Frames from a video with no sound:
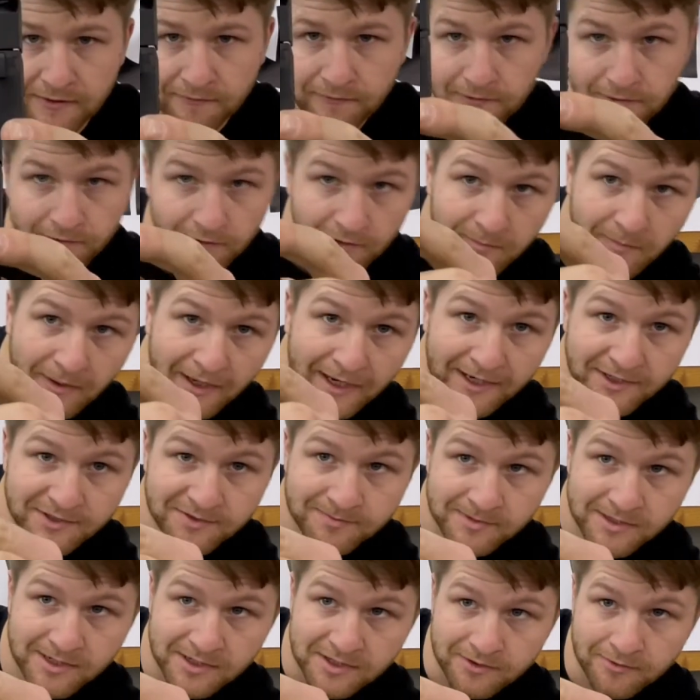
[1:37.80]
if you look
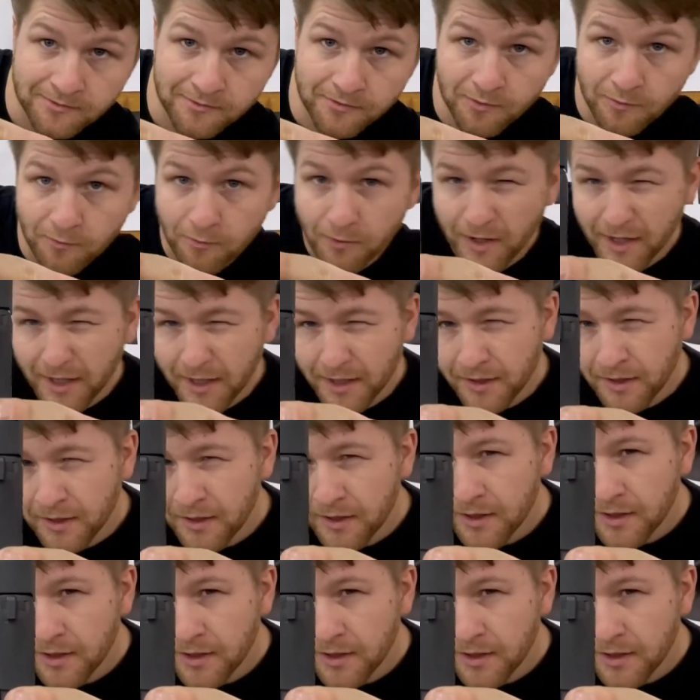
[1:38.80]
past me through the white,